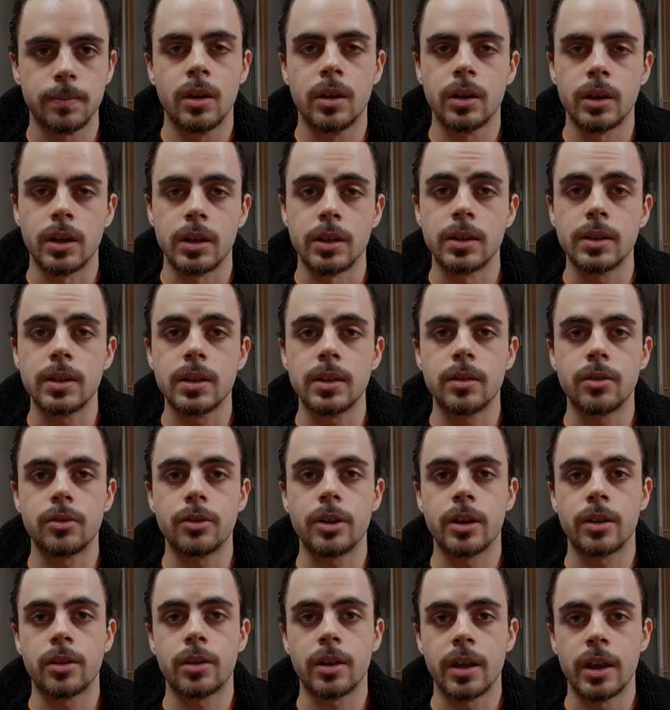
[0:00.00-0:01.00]

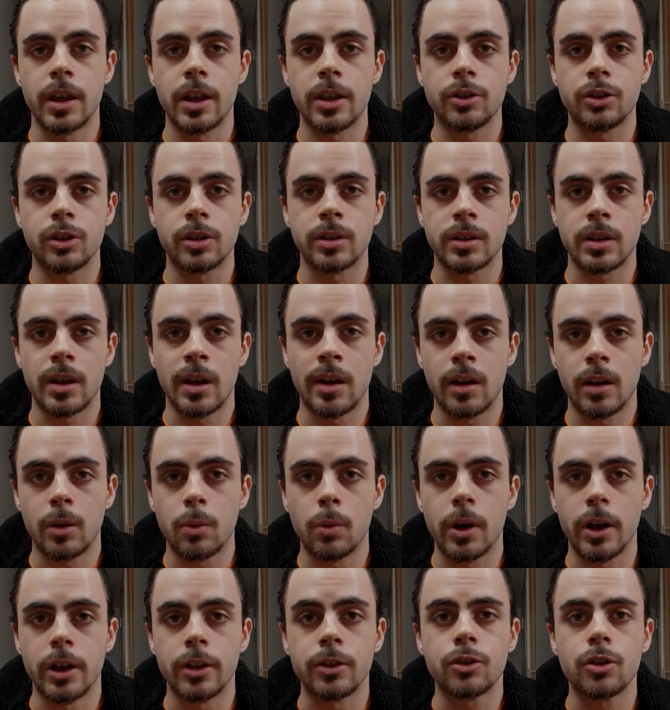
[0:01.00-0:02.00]
Considering the edges are
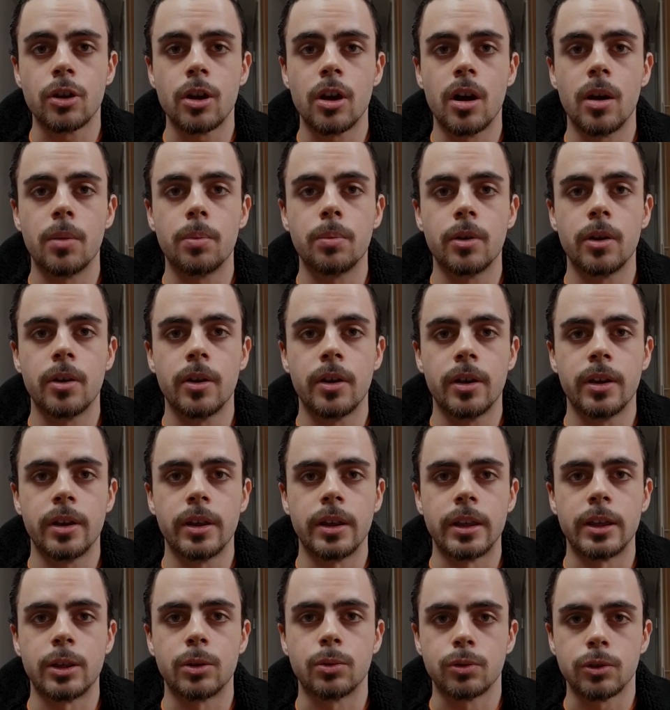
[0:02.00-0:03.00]
quite sharp,
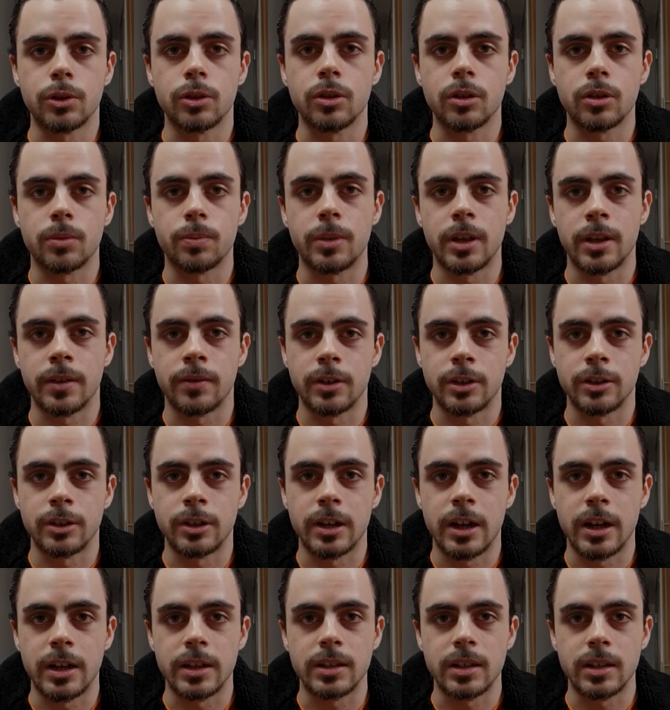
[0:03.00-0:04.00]
it would not be a very
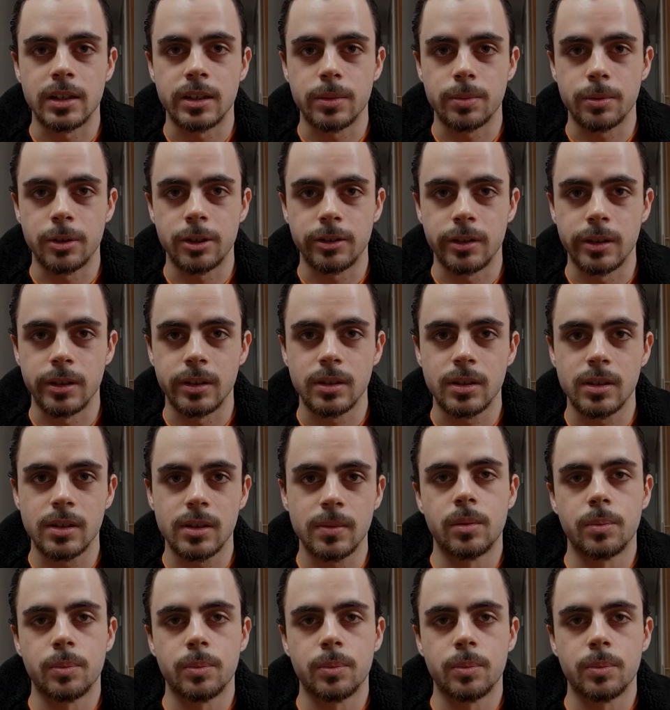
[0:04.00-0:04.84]
nice experience.